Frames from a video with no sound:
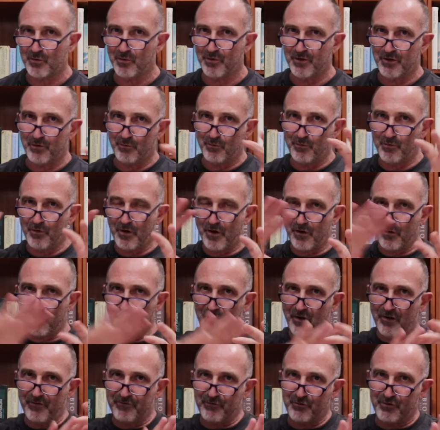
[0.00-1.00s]
or the role
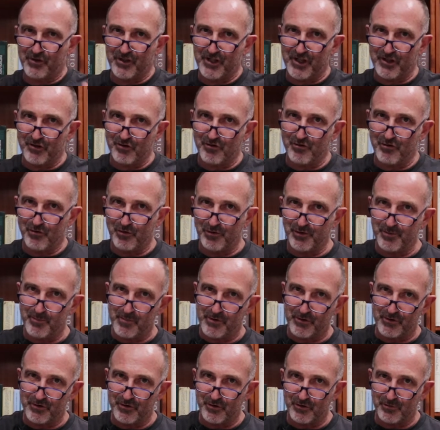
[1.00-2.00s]
of traditional
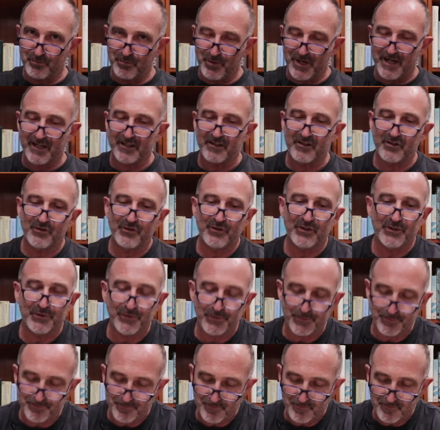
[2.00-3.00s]
spiritual
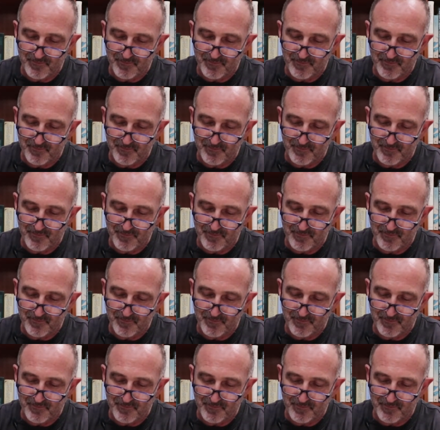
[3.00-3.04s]
practices.